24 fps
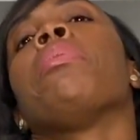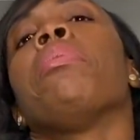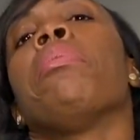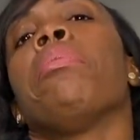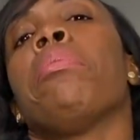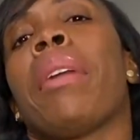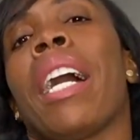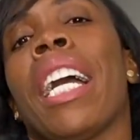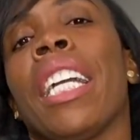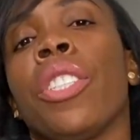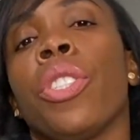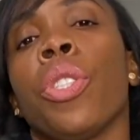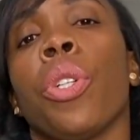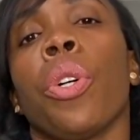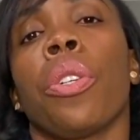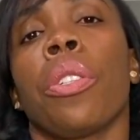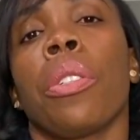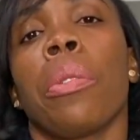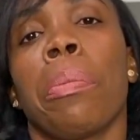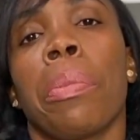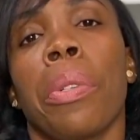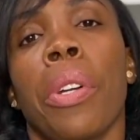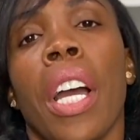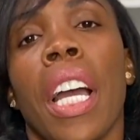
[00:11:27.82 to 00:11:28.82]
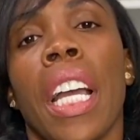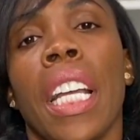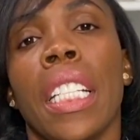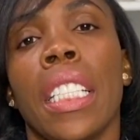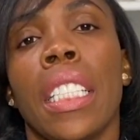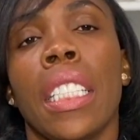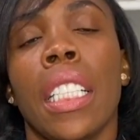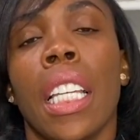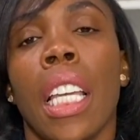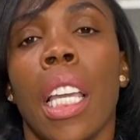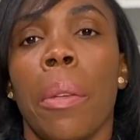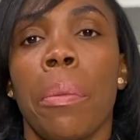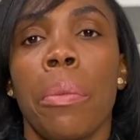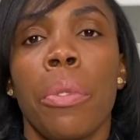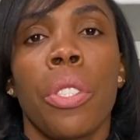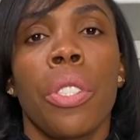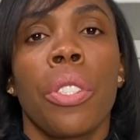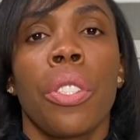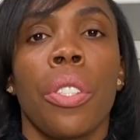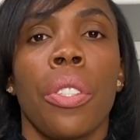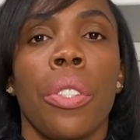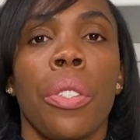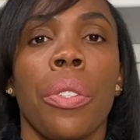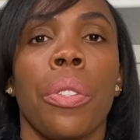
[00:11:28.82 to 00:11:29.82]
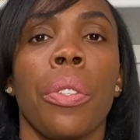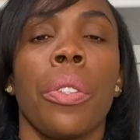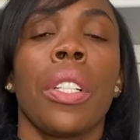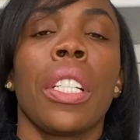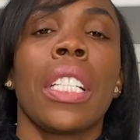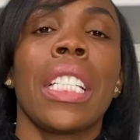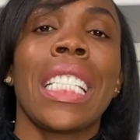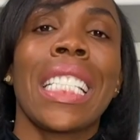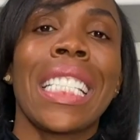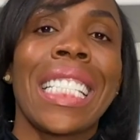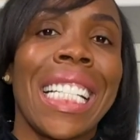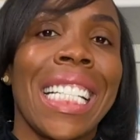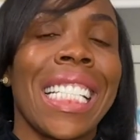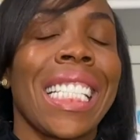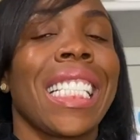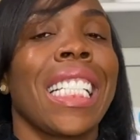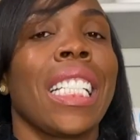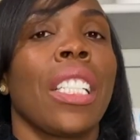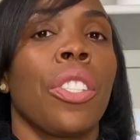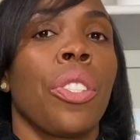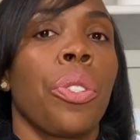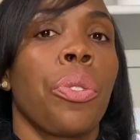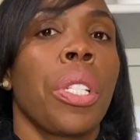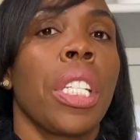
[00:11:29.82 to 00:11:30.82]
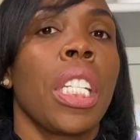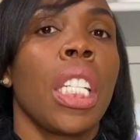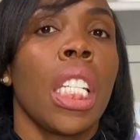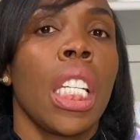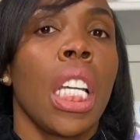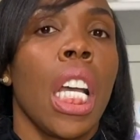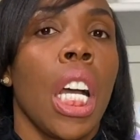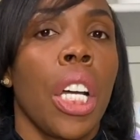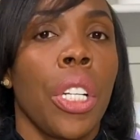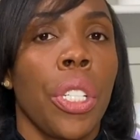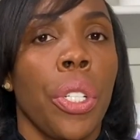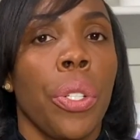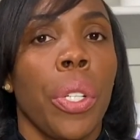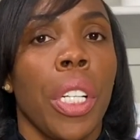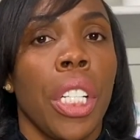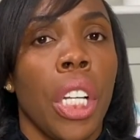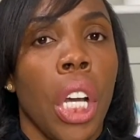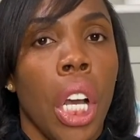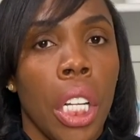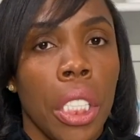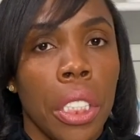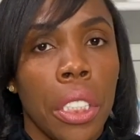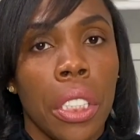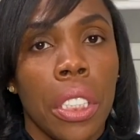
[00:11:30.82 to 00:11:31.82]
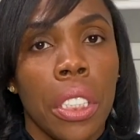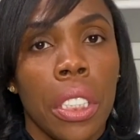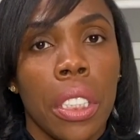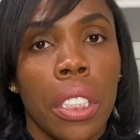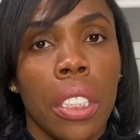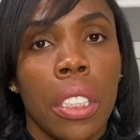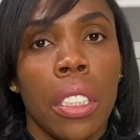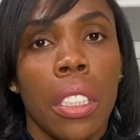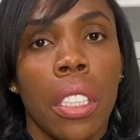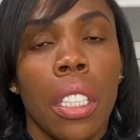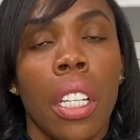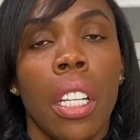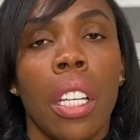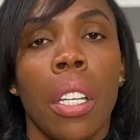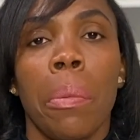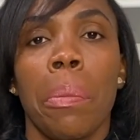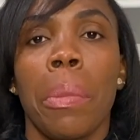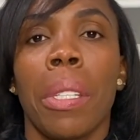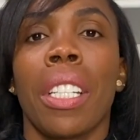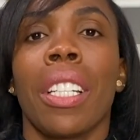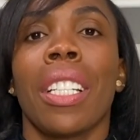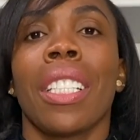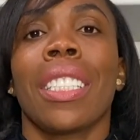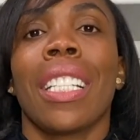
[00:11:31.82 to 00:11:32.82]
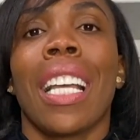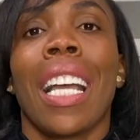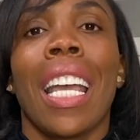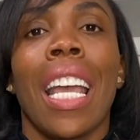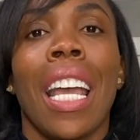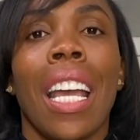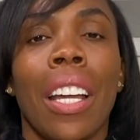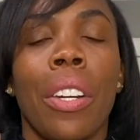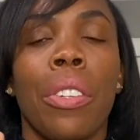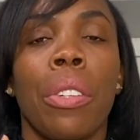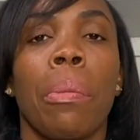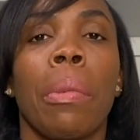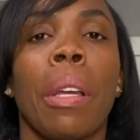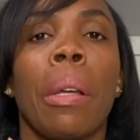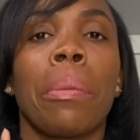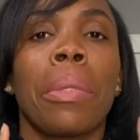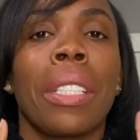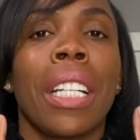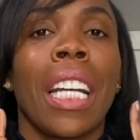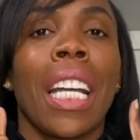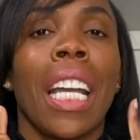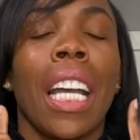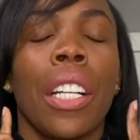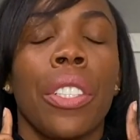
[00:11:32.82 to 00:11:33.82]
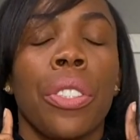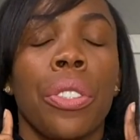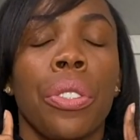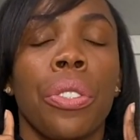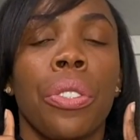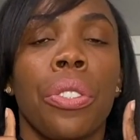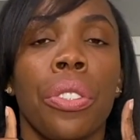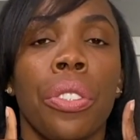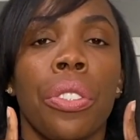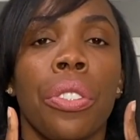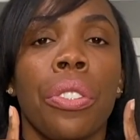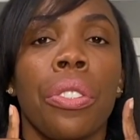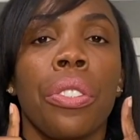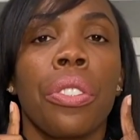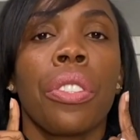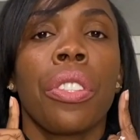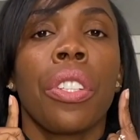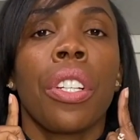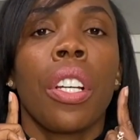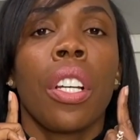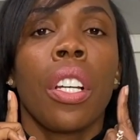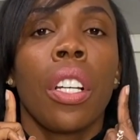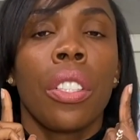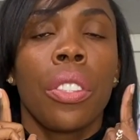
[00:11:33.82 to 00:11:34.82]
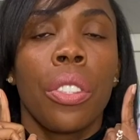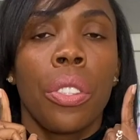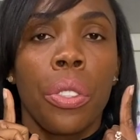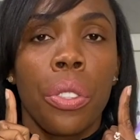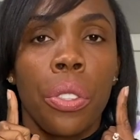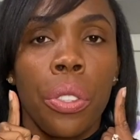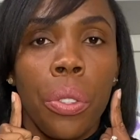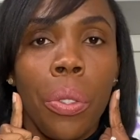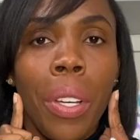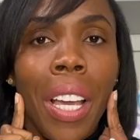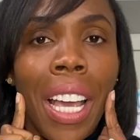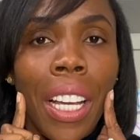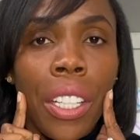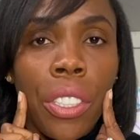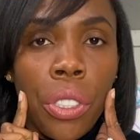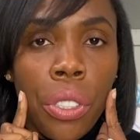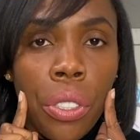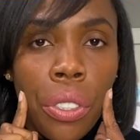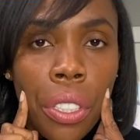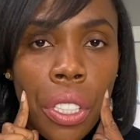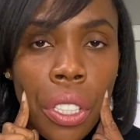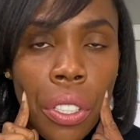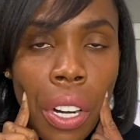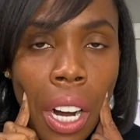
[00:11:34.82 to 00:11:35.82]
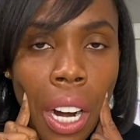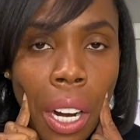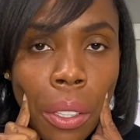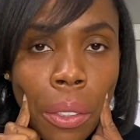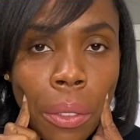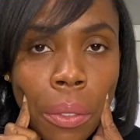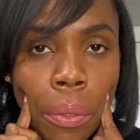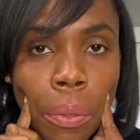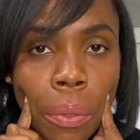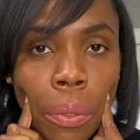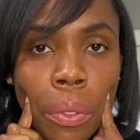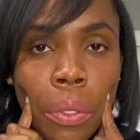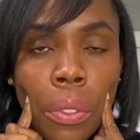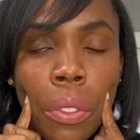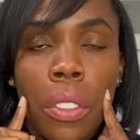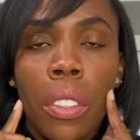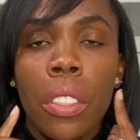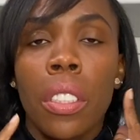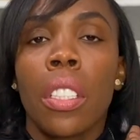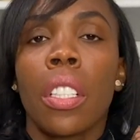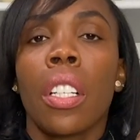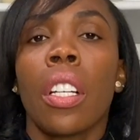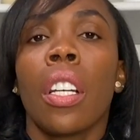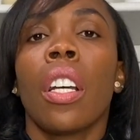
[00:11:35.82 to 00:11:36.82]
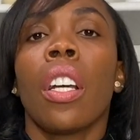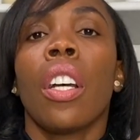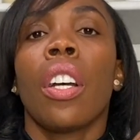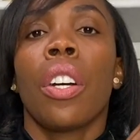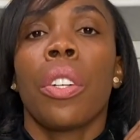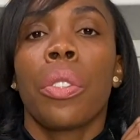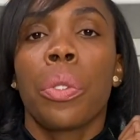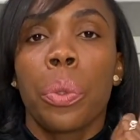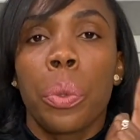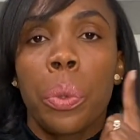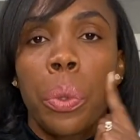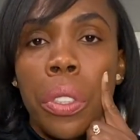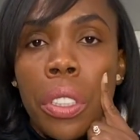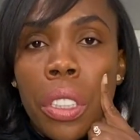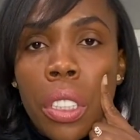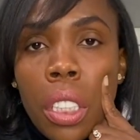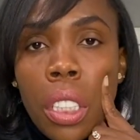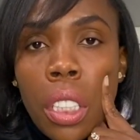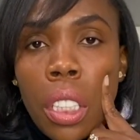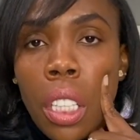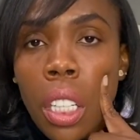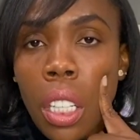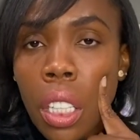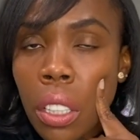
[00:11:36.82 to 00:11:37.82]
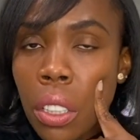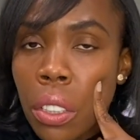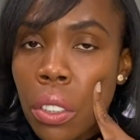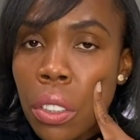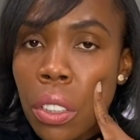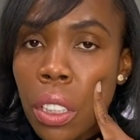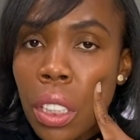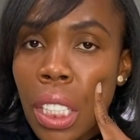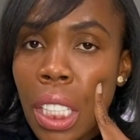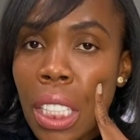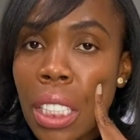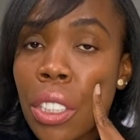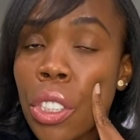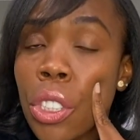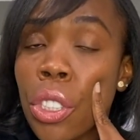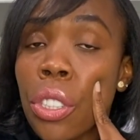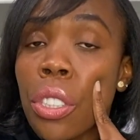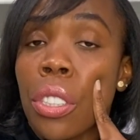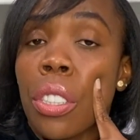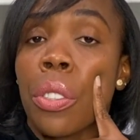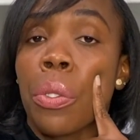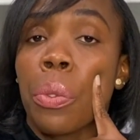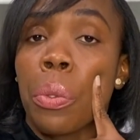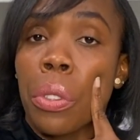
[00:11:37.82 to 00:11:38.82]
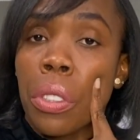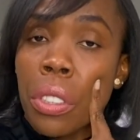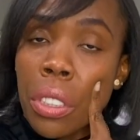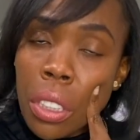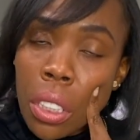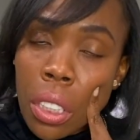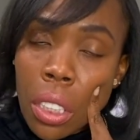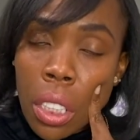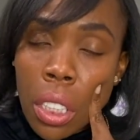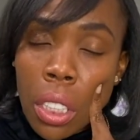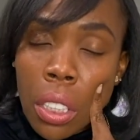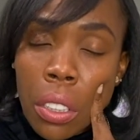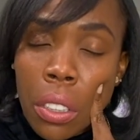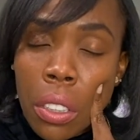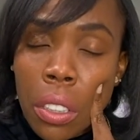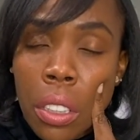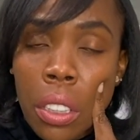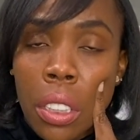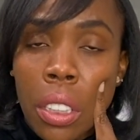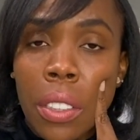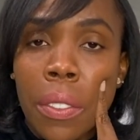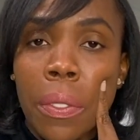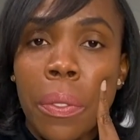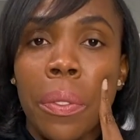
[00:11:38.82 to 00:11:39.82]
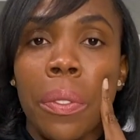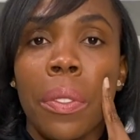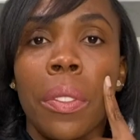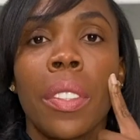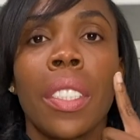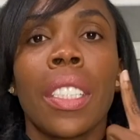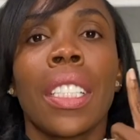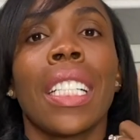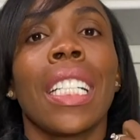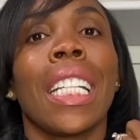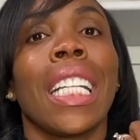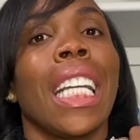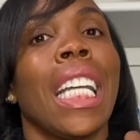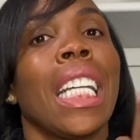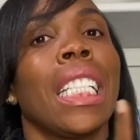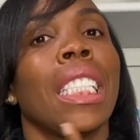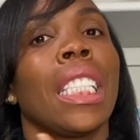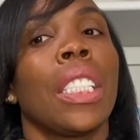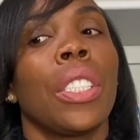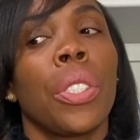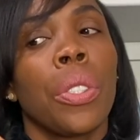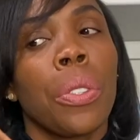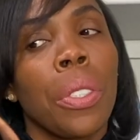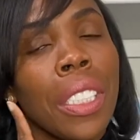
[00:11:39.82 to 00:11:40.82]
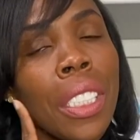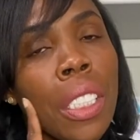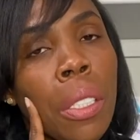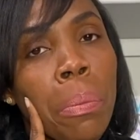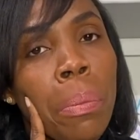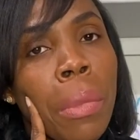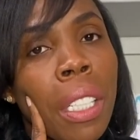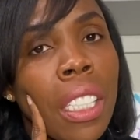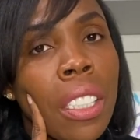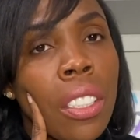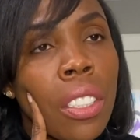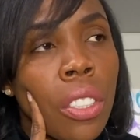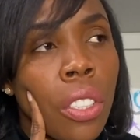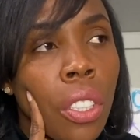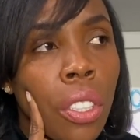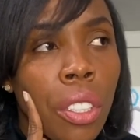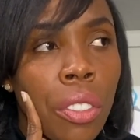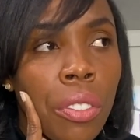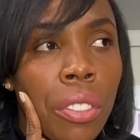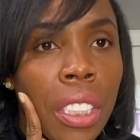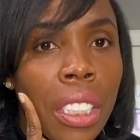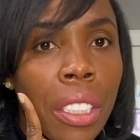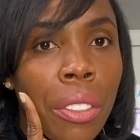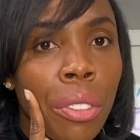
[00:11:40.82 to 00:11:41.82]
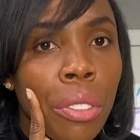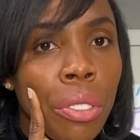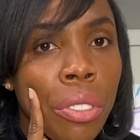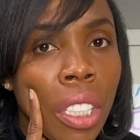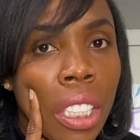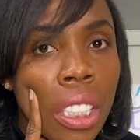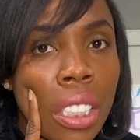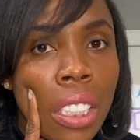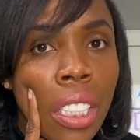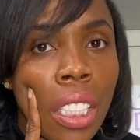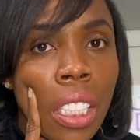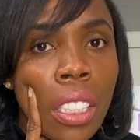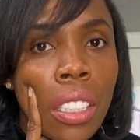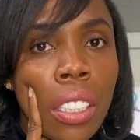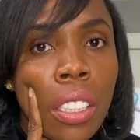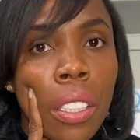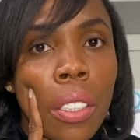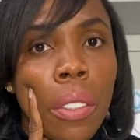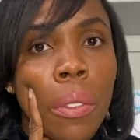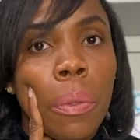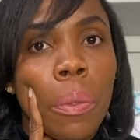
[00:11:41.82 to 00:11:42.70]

my total price came to $6,300 because I had to do the two extra crown, a root canal, additional root canal, and the treatment of an infected